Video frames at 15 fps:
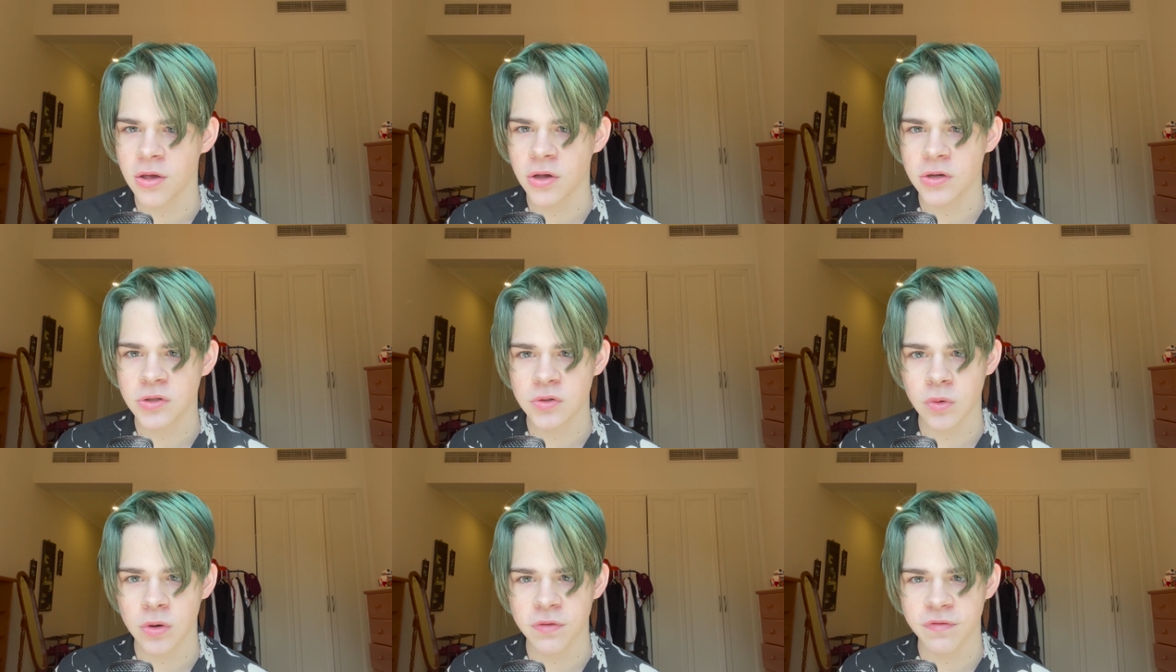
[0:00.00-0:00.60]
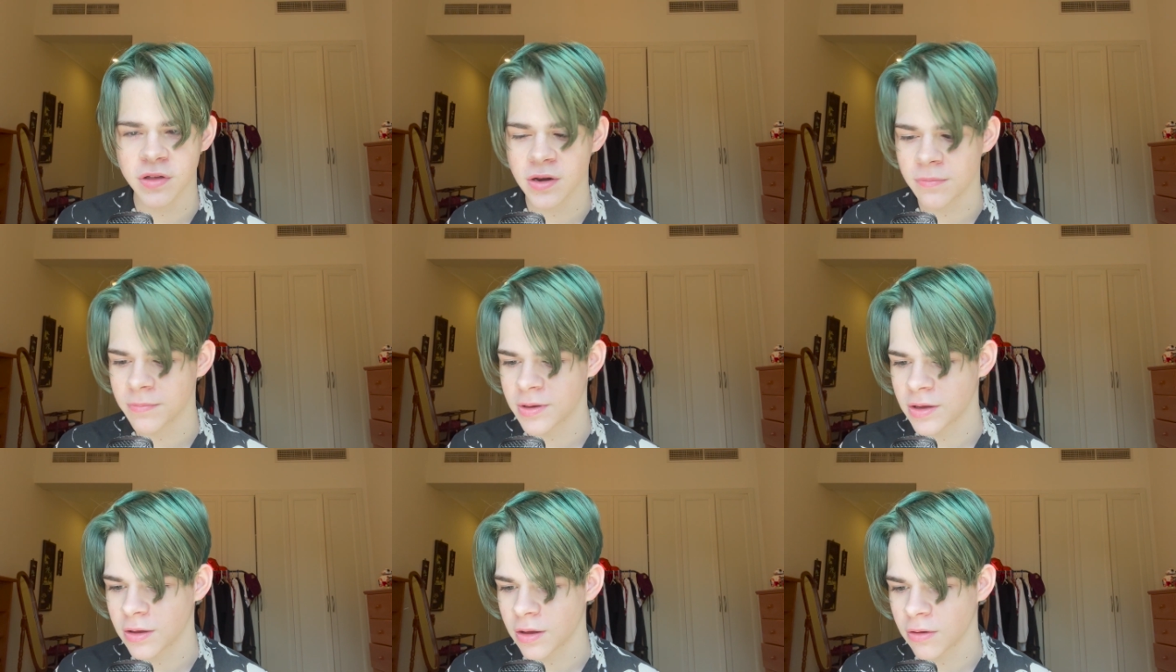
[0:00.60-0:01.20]
sort of it be
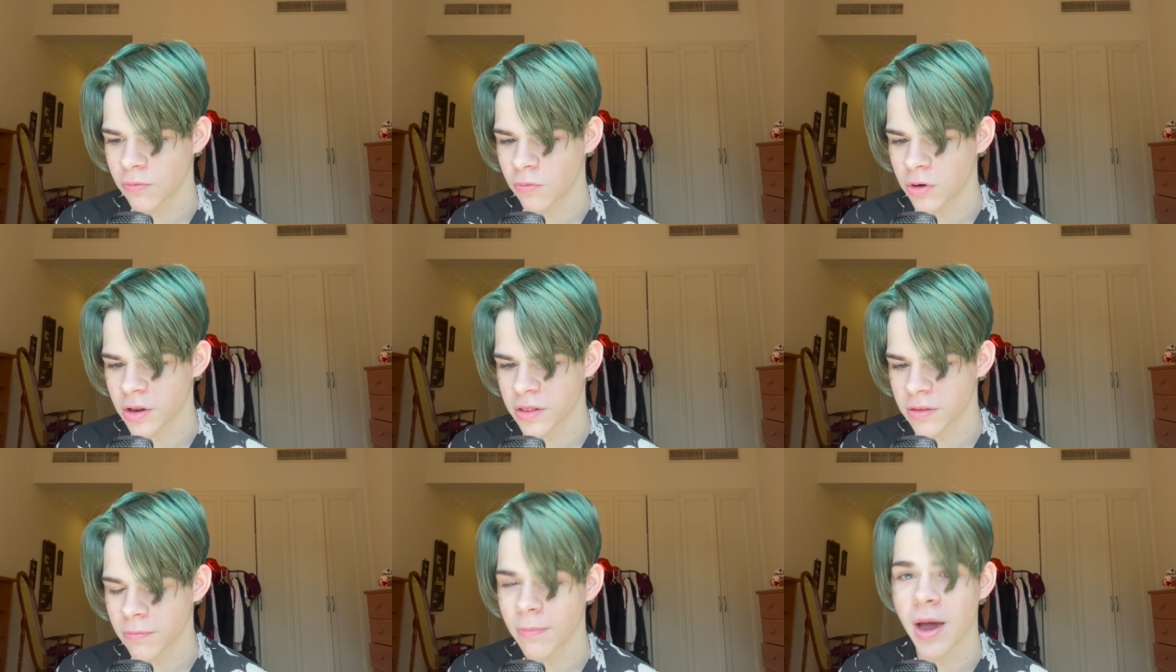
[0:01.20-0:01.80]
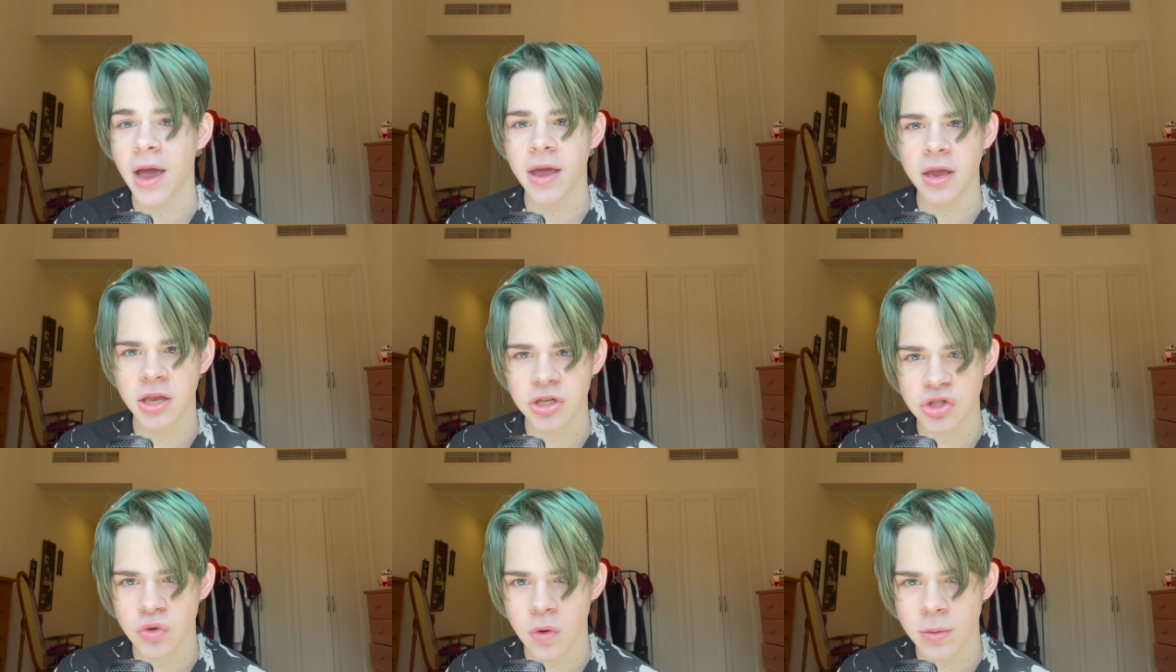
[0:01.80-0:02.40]
with my
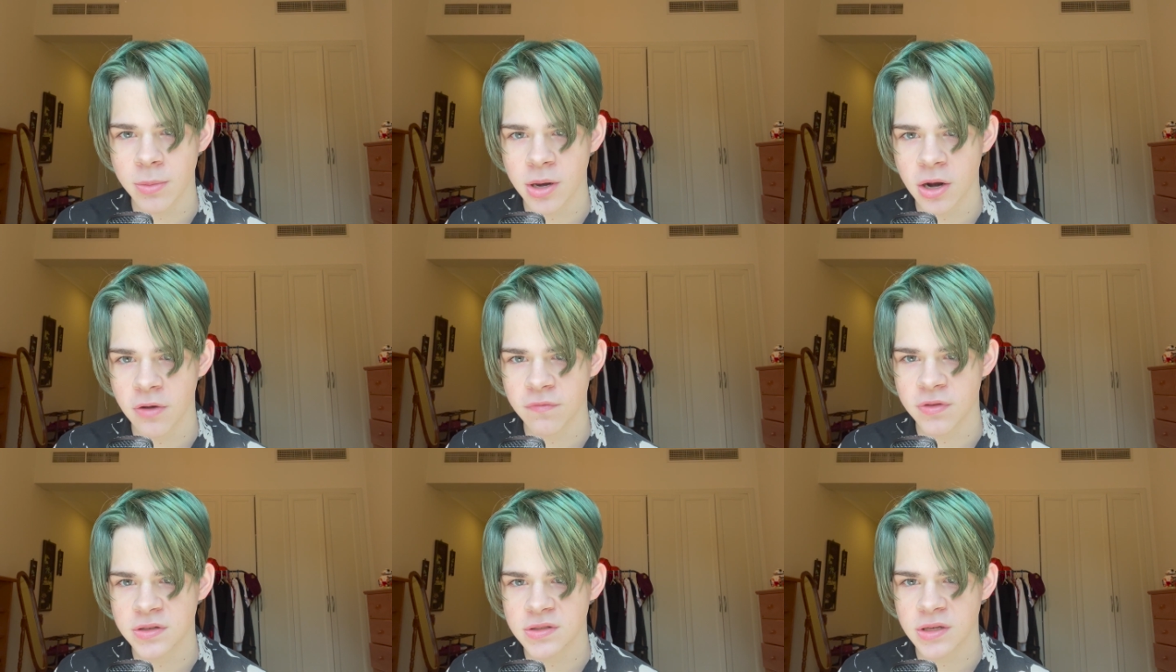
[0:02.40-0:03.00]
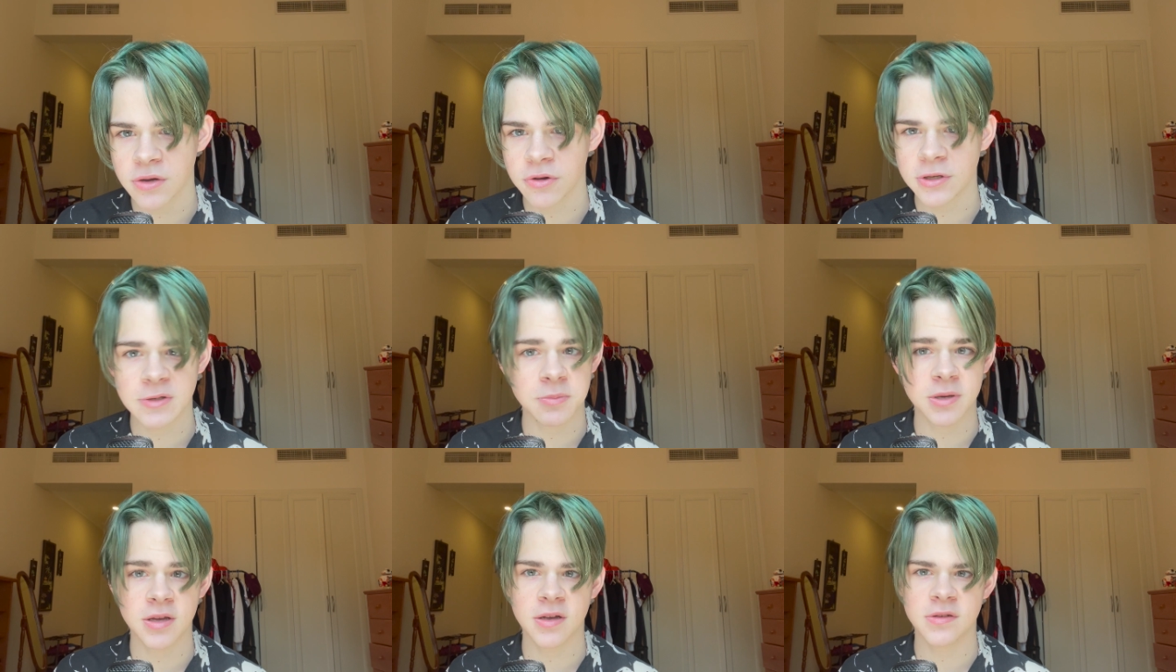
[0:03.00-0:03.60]
enjoyment of the series
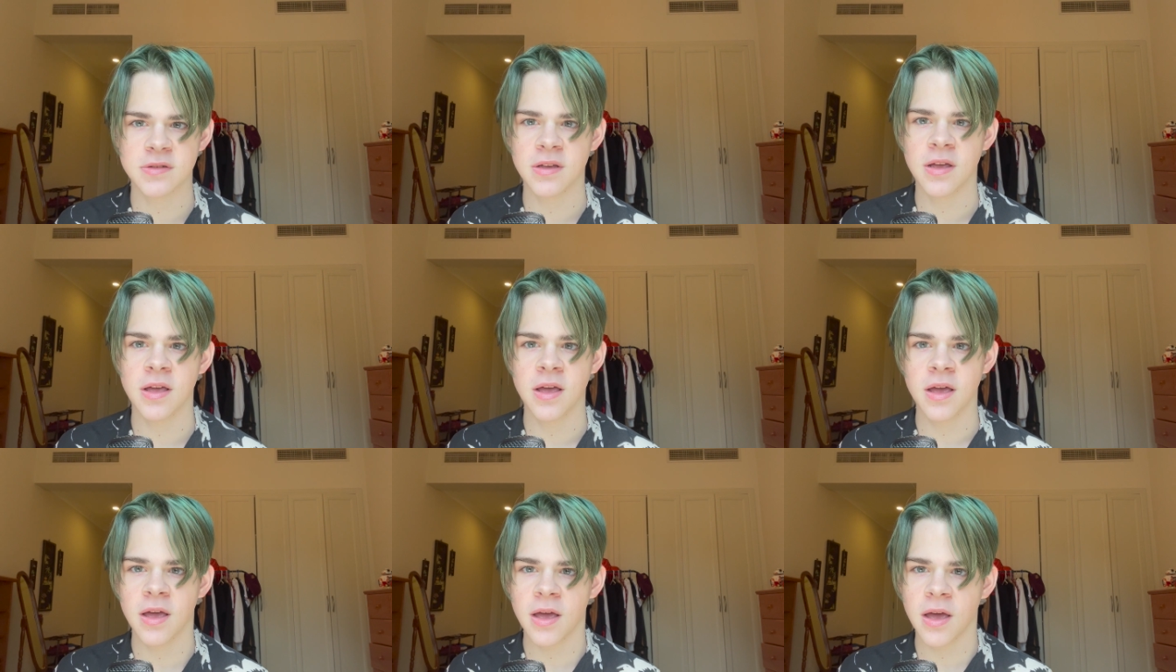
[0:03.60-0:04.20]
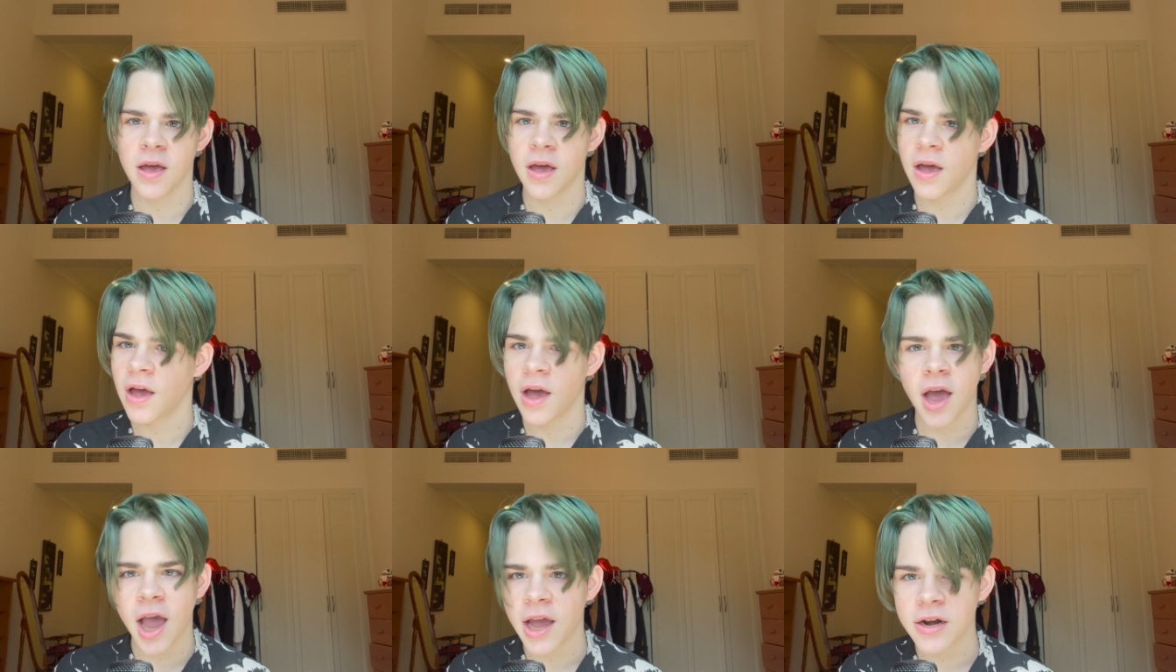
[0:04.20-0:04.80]
because
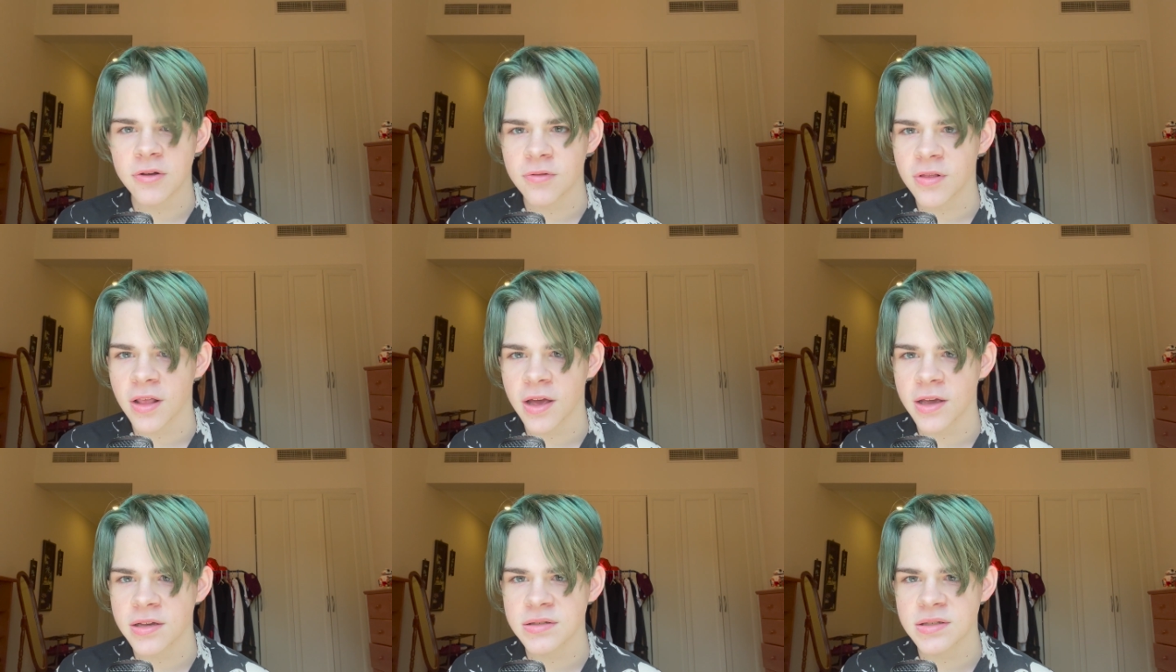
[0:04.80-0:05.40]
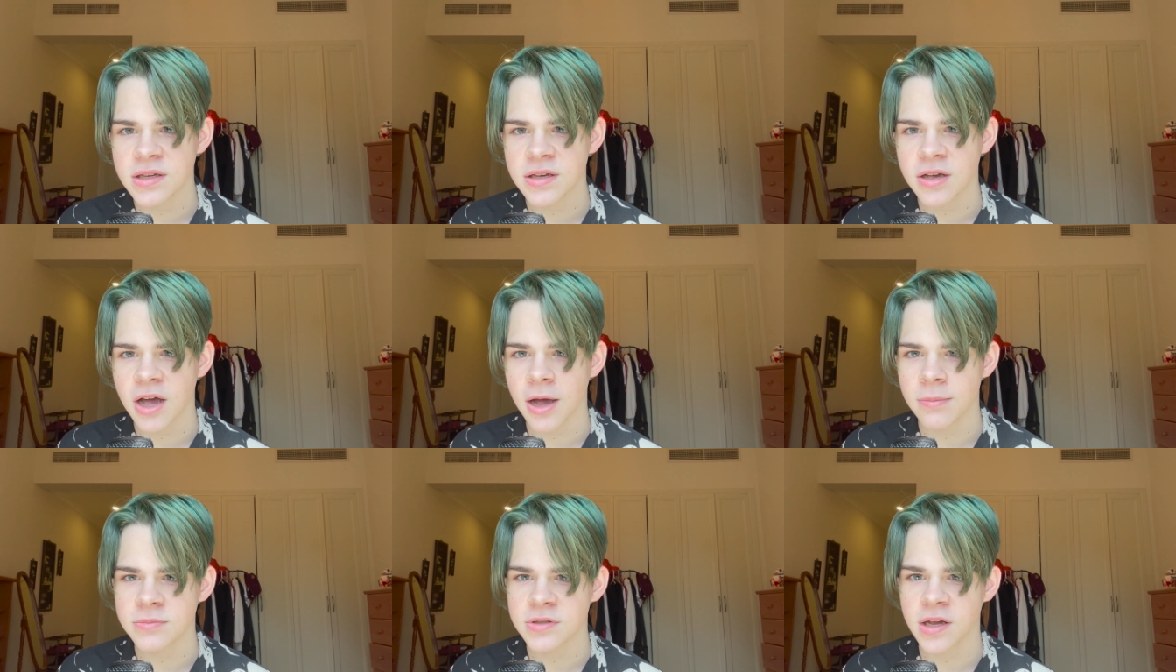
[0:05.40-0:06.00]
I don't like sitcoms.